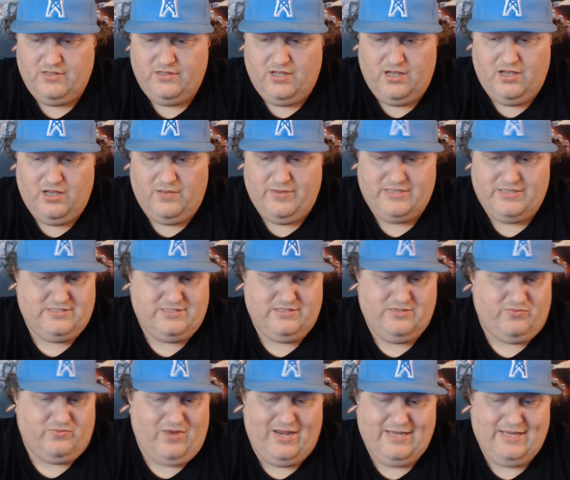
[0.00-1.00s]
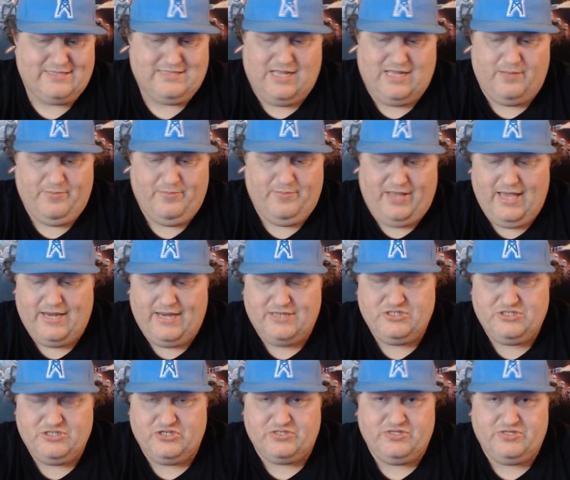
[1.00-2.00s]
The writing's not bad. It's
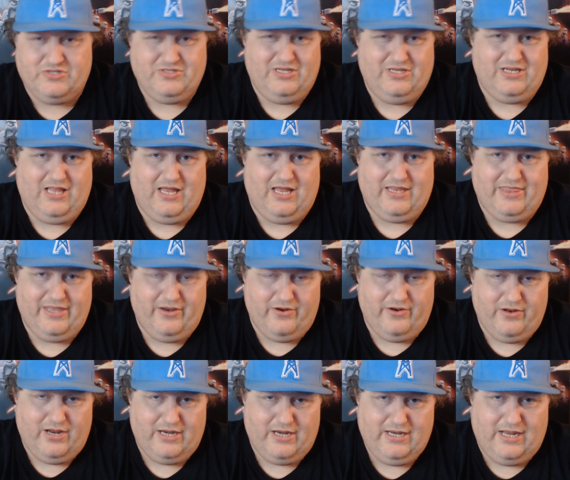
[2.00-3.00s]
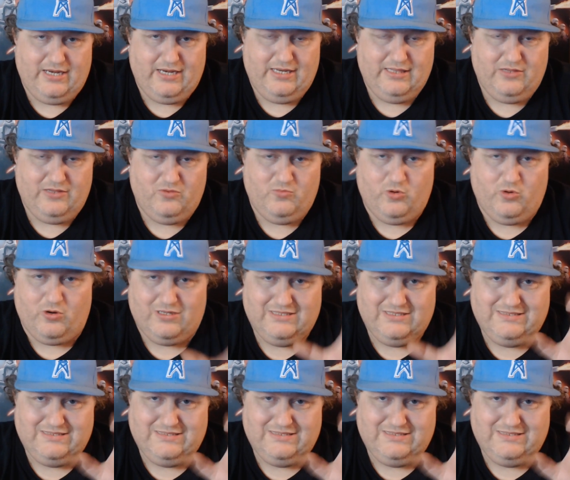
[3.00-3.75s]
just there's not a lot there. I need a little more